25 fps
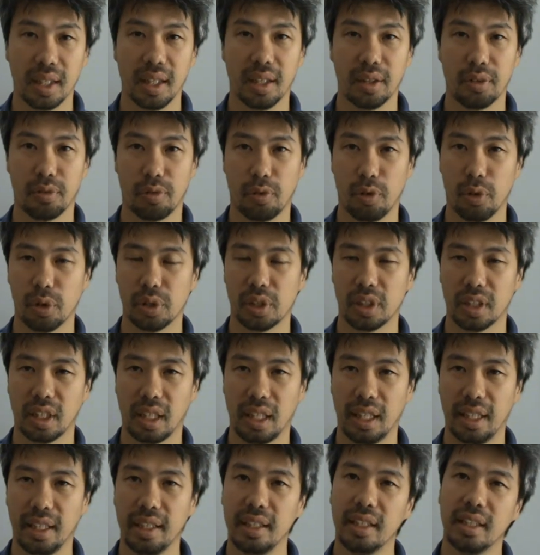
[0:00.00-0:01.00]

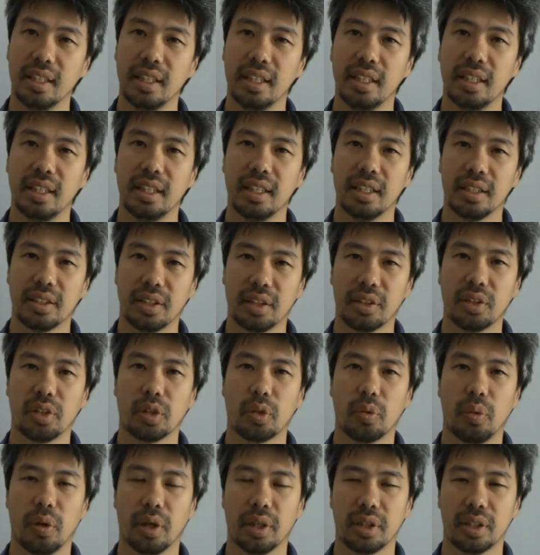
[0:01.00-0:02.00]
unfortunately not the
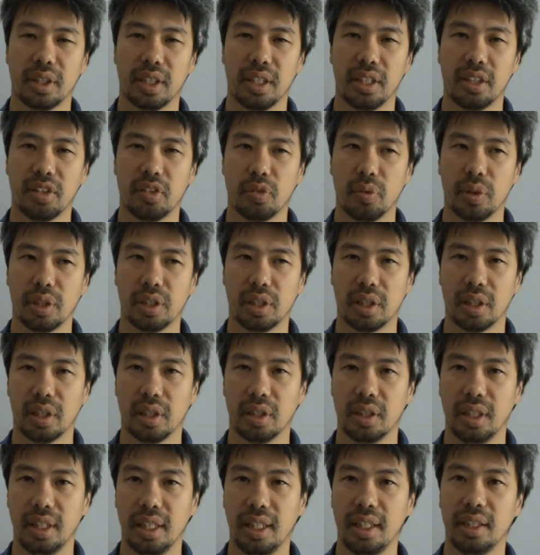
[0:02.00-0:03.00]
qualities which
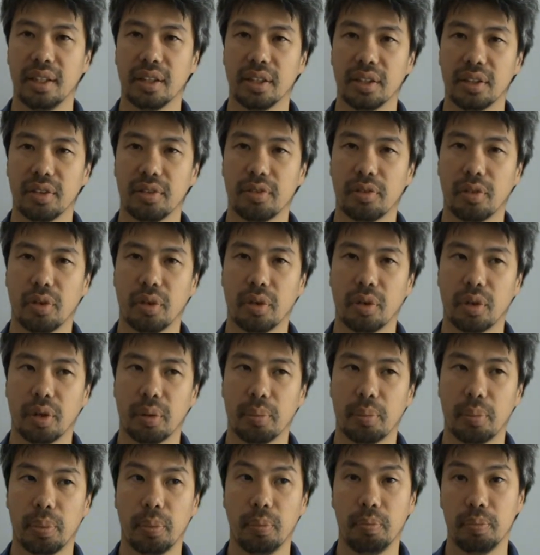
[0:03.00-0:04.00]
are needed for
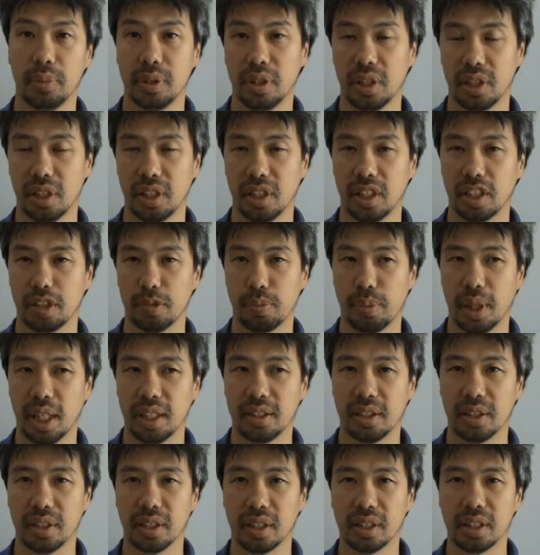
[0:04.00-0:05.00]
a position as
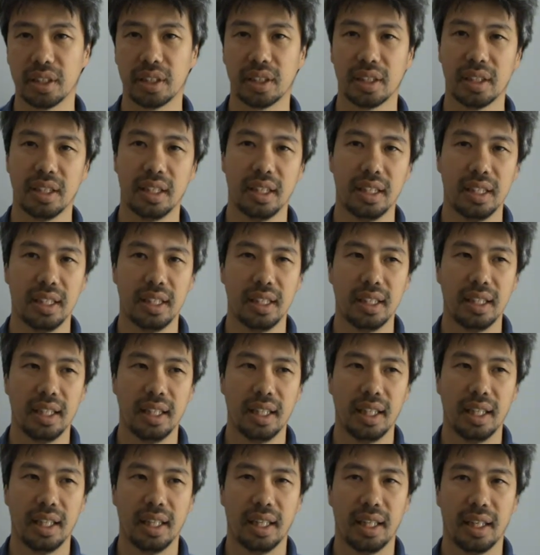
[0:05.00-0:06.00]
president.
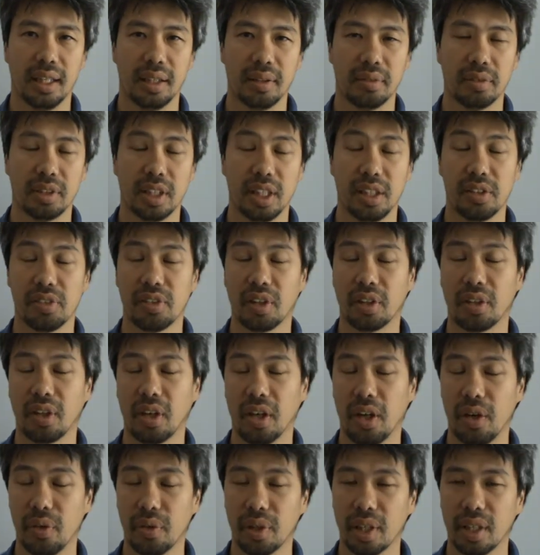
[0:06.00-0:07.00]
And he's not
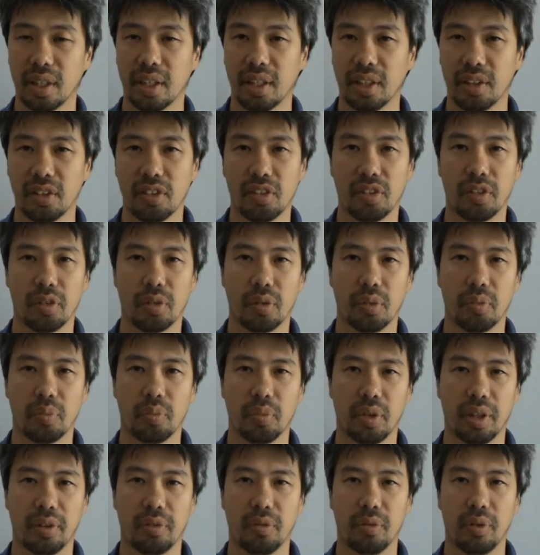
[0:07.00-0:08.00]
alone in this.
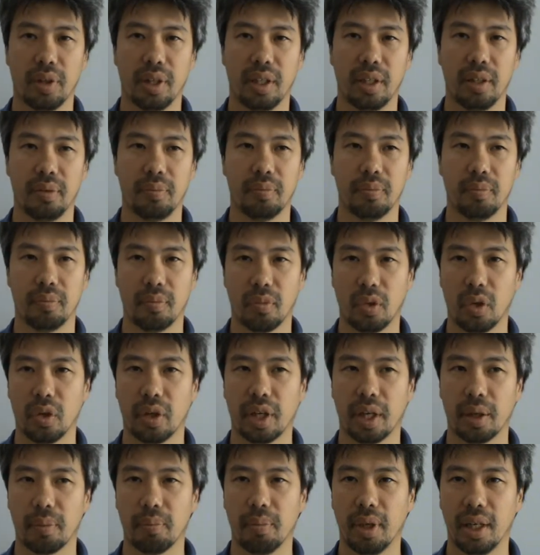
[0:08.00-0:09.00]
If we
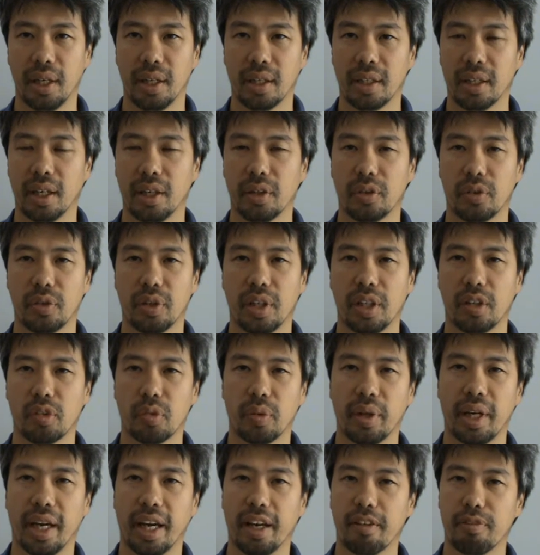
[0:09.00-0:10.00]
look at many countries,
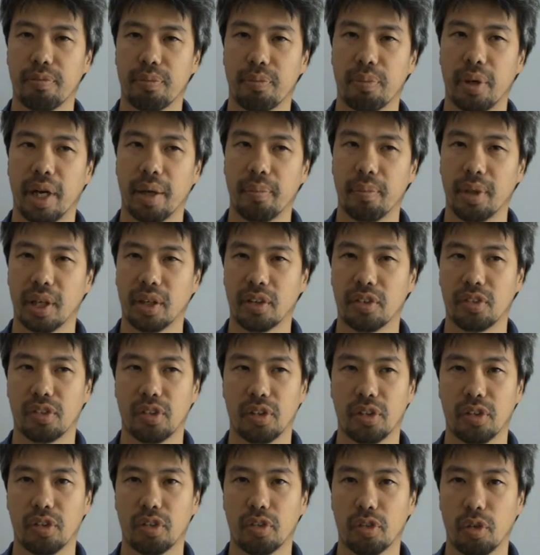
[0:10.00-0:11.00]
we have prime
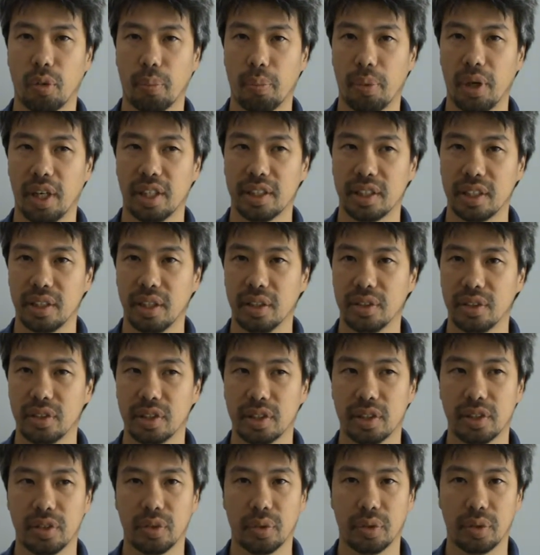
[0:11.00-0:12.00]
ministers or
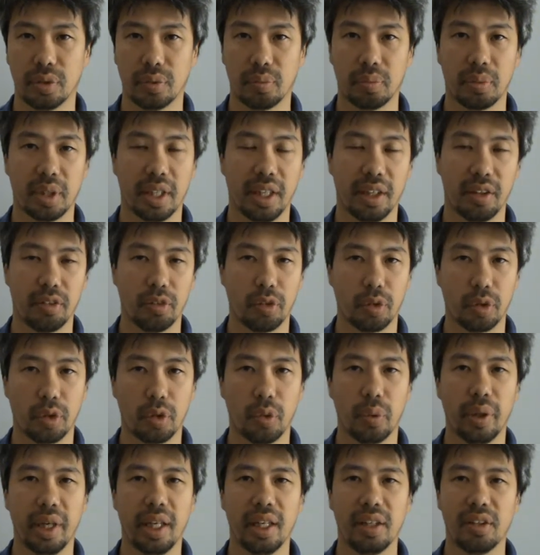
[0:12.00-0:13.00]
presidents or kings or
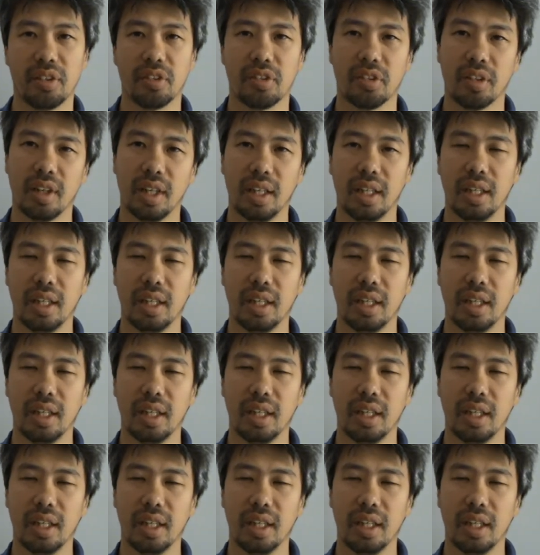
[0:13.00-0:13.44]
queens